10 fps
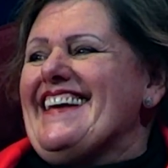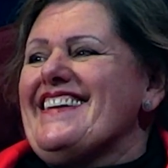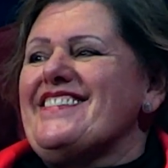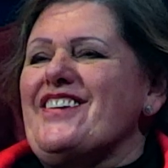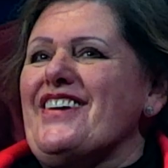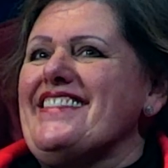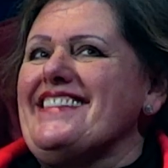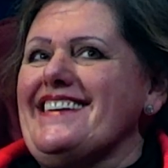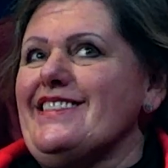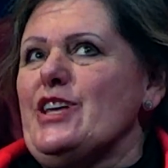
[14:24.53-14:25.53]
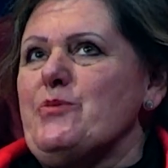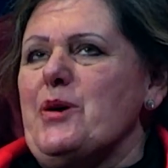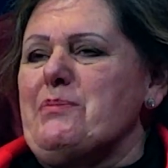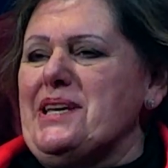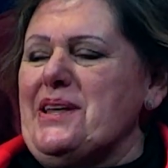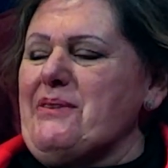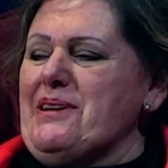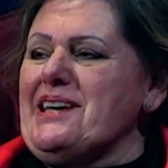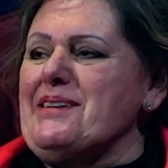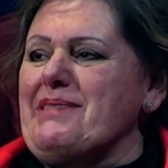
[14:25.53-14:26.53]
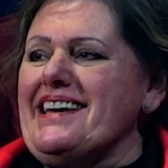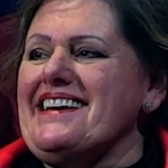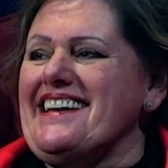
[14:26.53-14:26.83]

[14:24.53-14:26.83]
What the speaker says: So I think there might be another one coming.